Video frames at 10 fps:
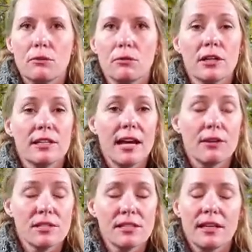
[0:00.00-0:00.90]
were
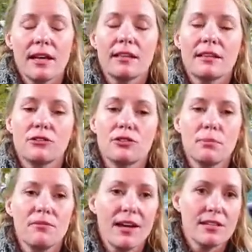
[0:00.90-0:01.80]
announced that the
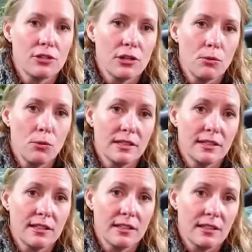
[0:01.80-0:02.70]
TripAdvisor
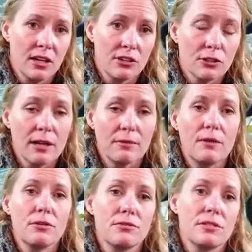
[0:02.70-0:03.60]
awarded the Underground
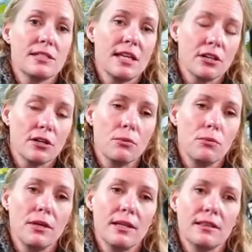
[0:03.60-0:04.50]
Railroad Center
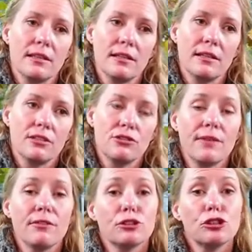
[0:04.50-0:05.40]
with the
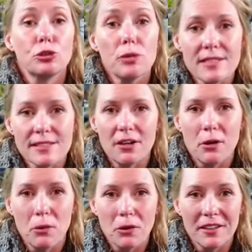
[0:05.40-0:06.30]
Traveler's Choice
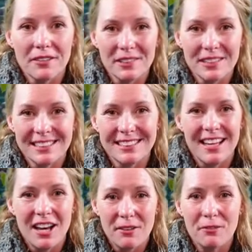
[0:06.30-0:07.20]
Award, which is a,
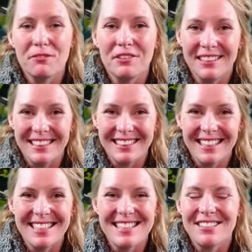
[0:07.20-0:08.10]
a really
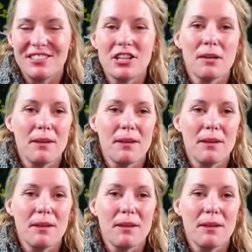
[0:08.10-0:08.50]
nice, I mean, talk